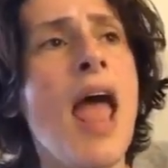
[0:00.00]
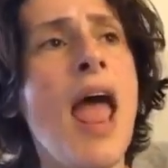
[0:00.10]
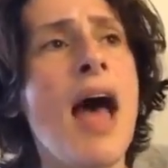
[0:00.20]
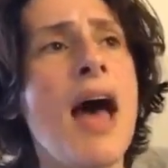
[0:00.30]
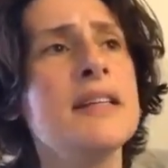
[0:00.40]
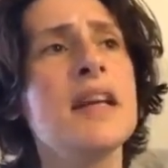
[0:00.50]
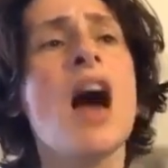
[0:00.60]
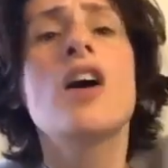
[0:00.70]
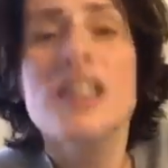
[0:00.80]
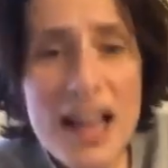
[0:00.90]
and
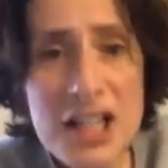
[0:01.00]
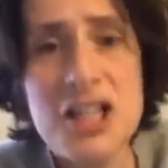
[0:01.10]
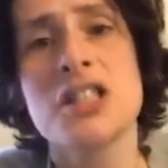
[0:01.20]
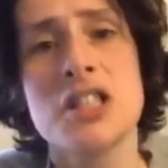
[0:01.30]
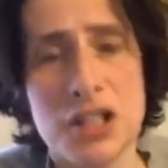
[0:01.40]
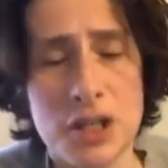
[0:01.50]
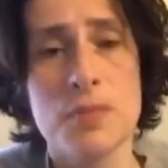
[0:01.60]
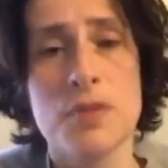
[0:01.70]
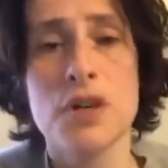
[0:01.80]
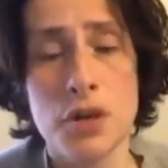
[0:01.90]
our election
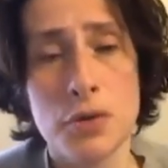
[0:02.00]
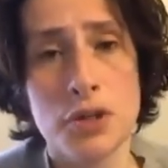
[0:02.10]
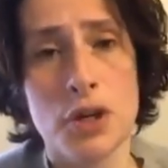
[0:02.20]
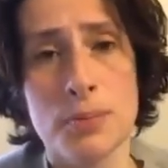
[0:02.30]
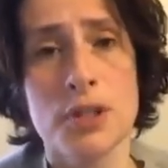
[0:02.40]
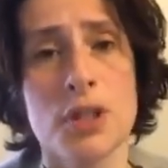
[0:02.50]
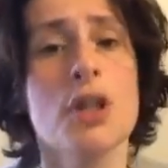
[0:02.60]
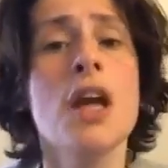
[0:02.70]
systems are usurped.